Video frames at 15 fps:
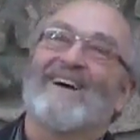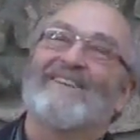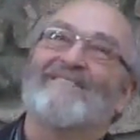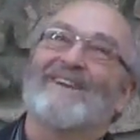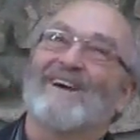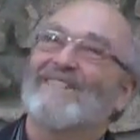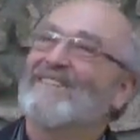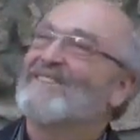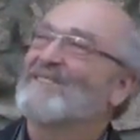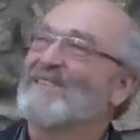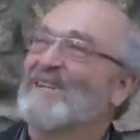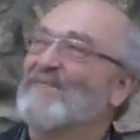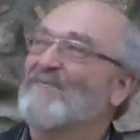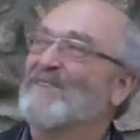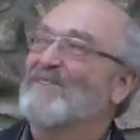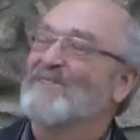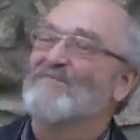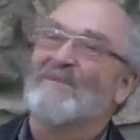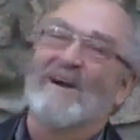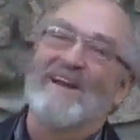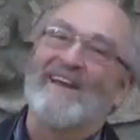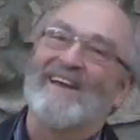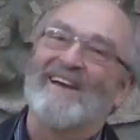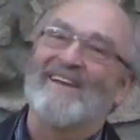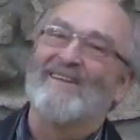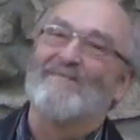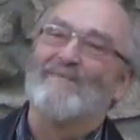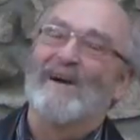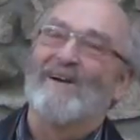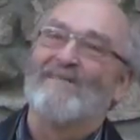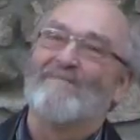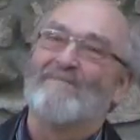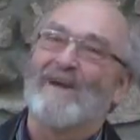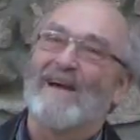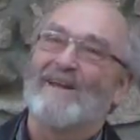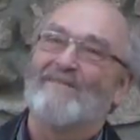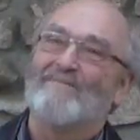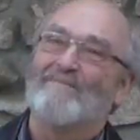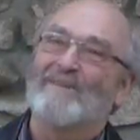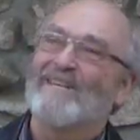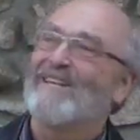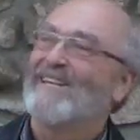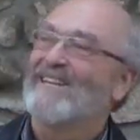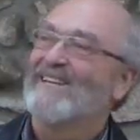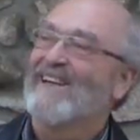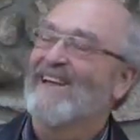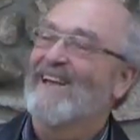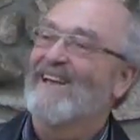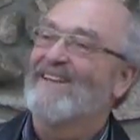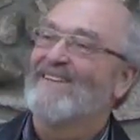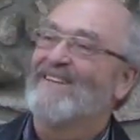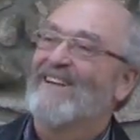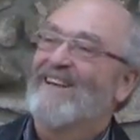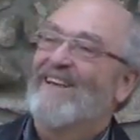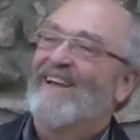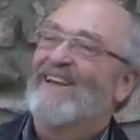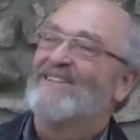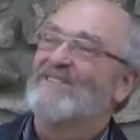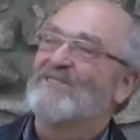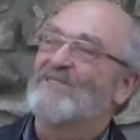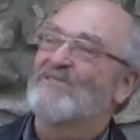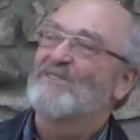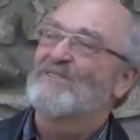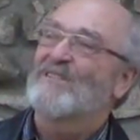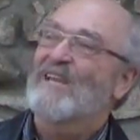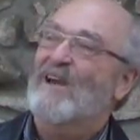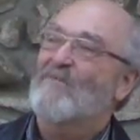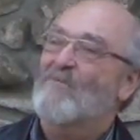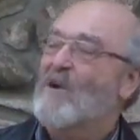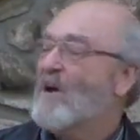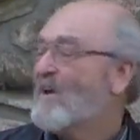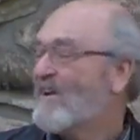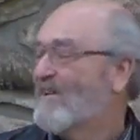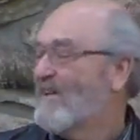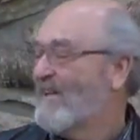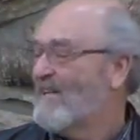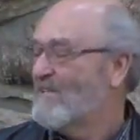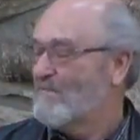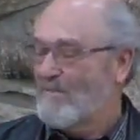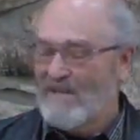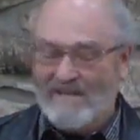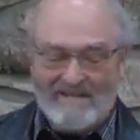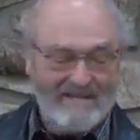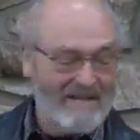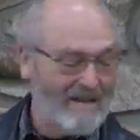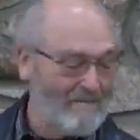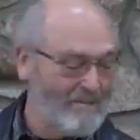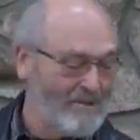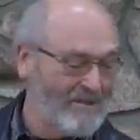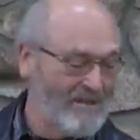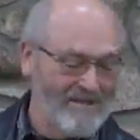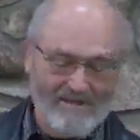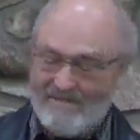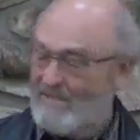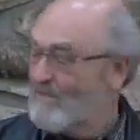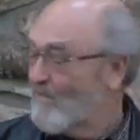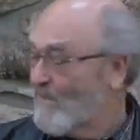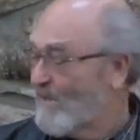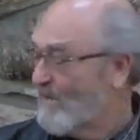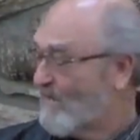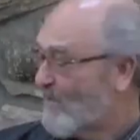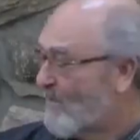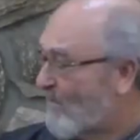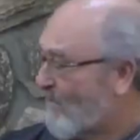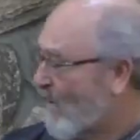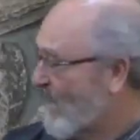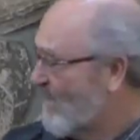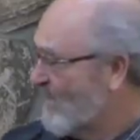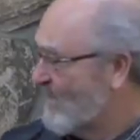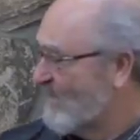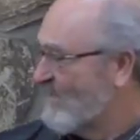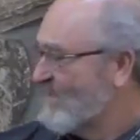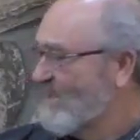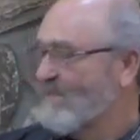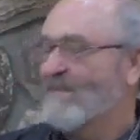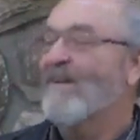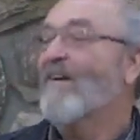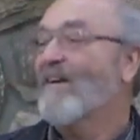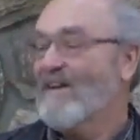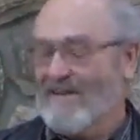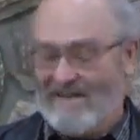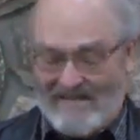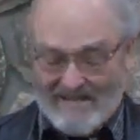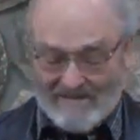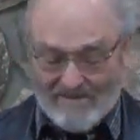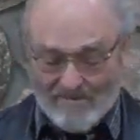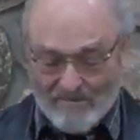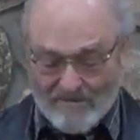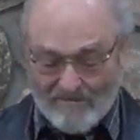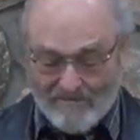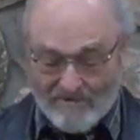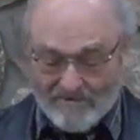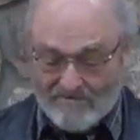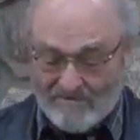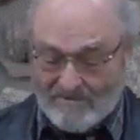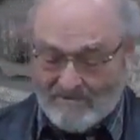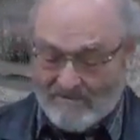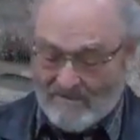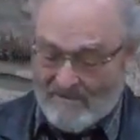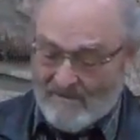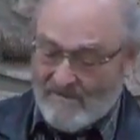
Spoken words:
I got this image in my head about Madame Peely, and as soon as that rock is picked up, she looks at one of her friends and says, all right, get the refrigerator.